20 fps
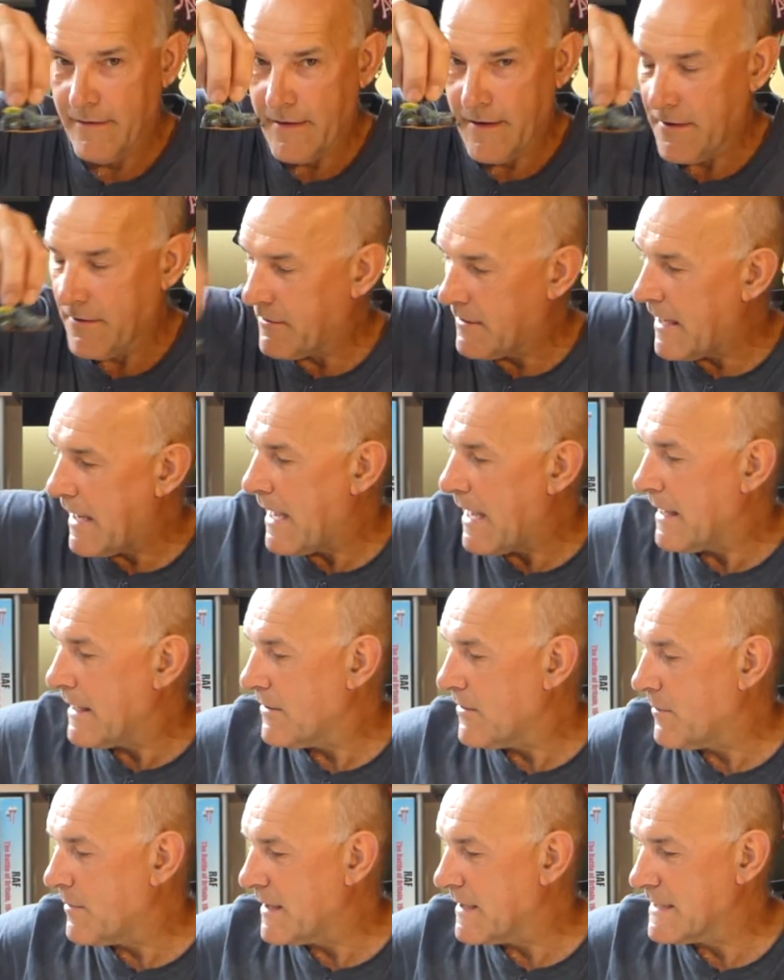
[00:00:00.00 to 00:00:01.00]
Okay,
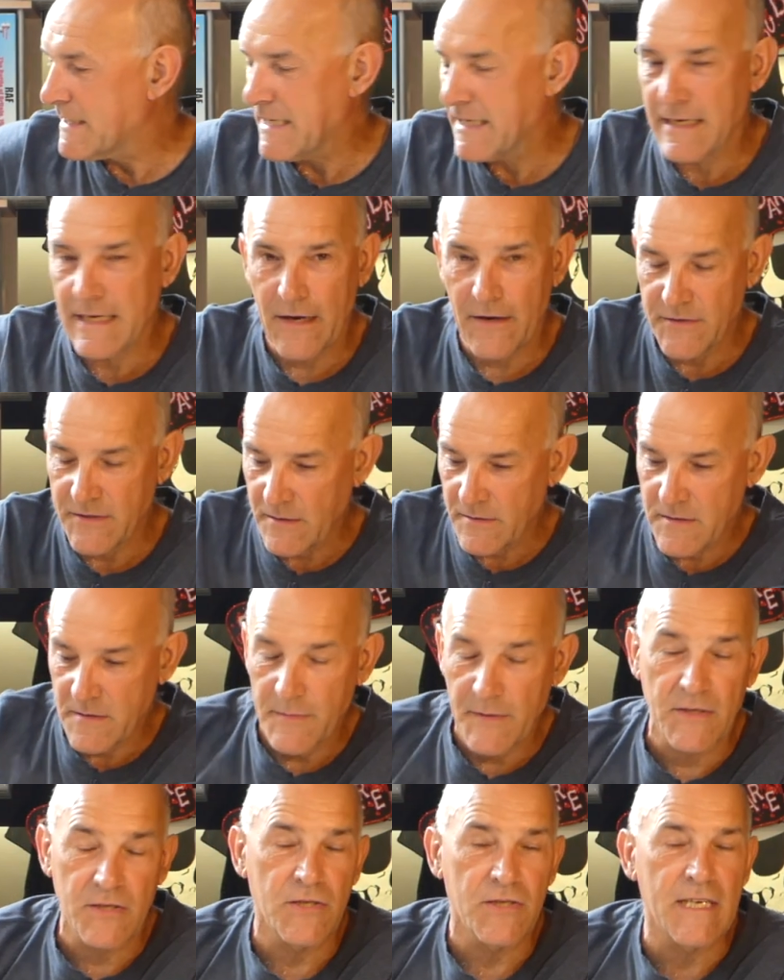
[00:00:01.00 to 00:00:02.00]
you'll be able to see close-ups of
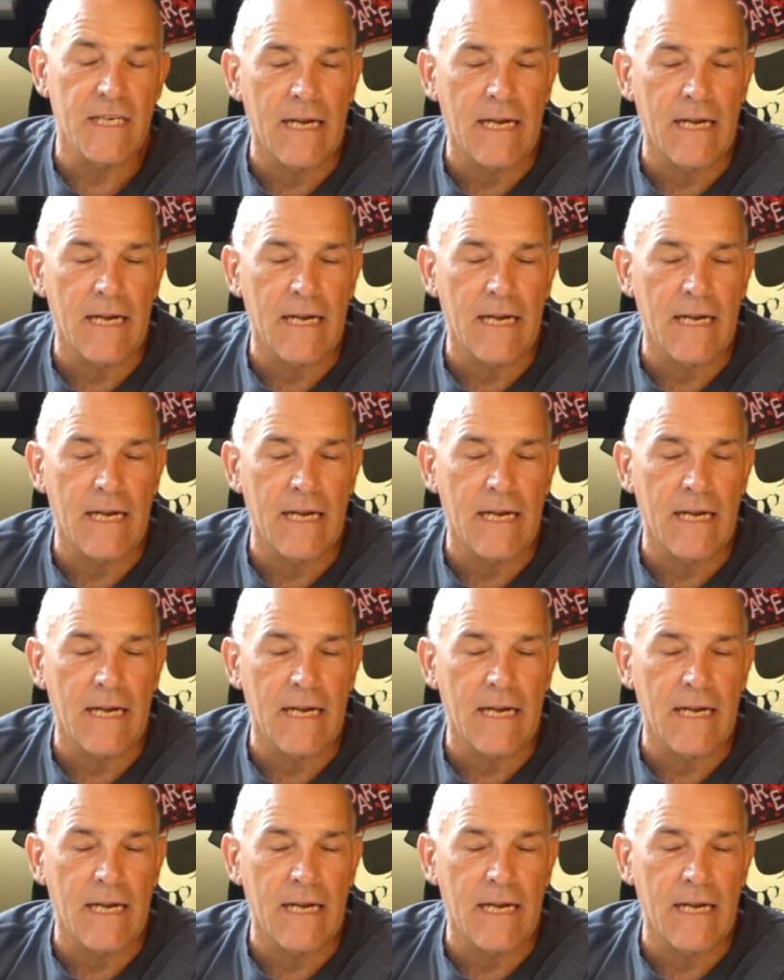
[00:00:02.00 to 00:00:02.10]
pictures,